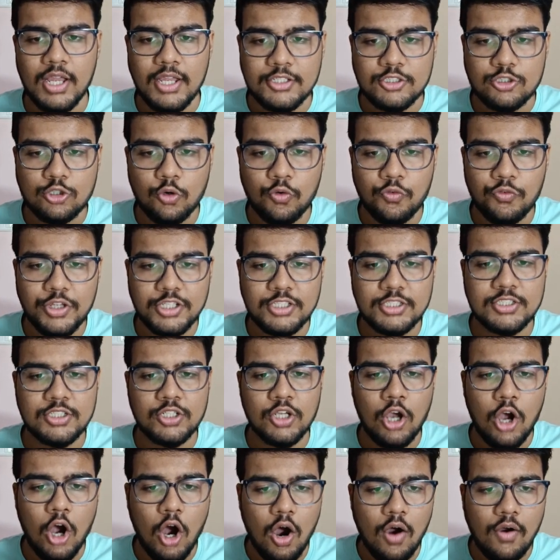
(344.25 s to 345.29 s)
So which
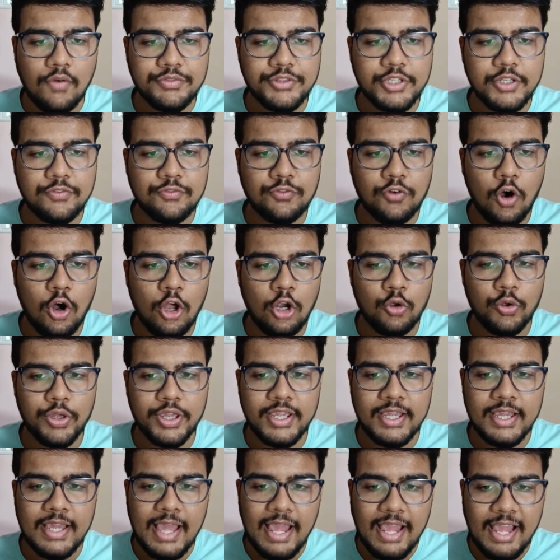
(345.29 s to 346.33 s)
of the
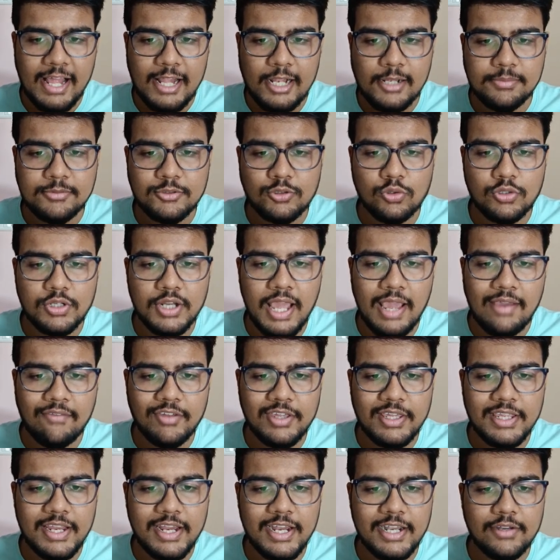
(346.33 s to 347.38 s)
following helps to
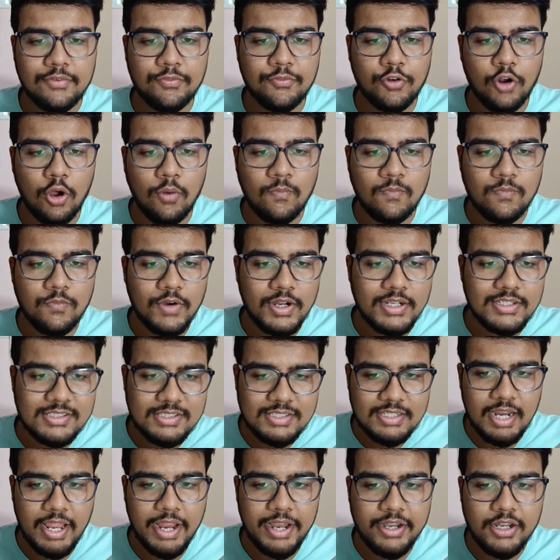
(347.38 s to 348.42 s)
navigate from one
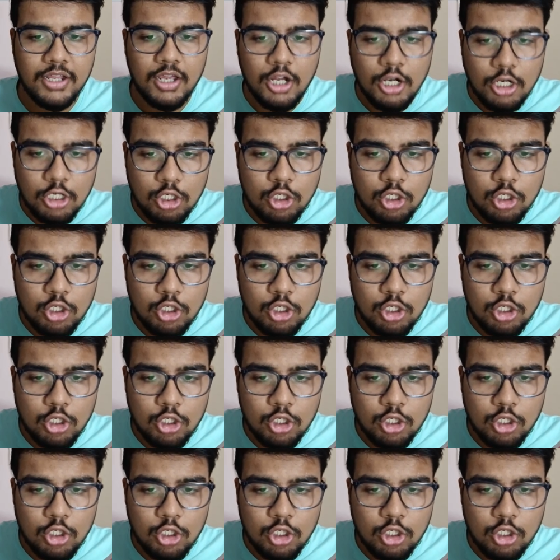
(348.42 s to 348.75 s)
slide